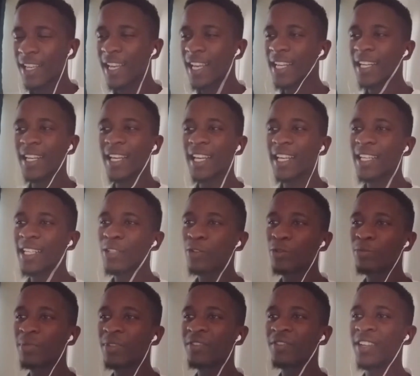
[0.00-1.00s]
and and it
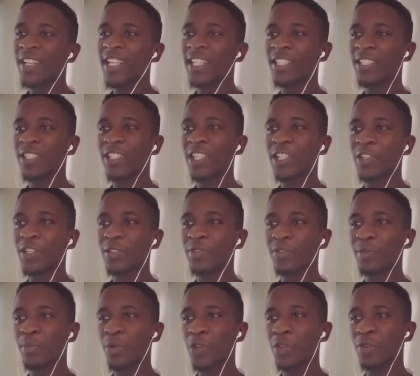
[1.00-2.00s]
would be very strenuous
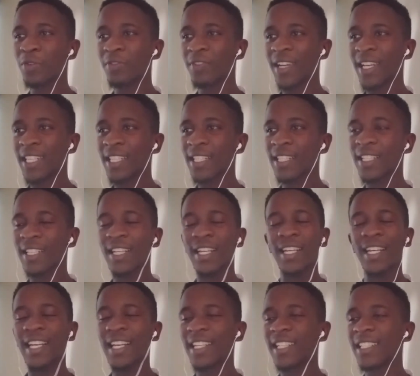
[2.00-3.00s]
for both of us
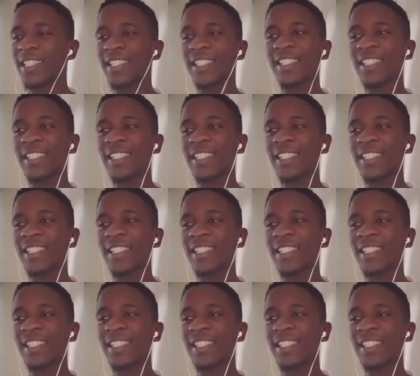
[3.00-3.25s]
and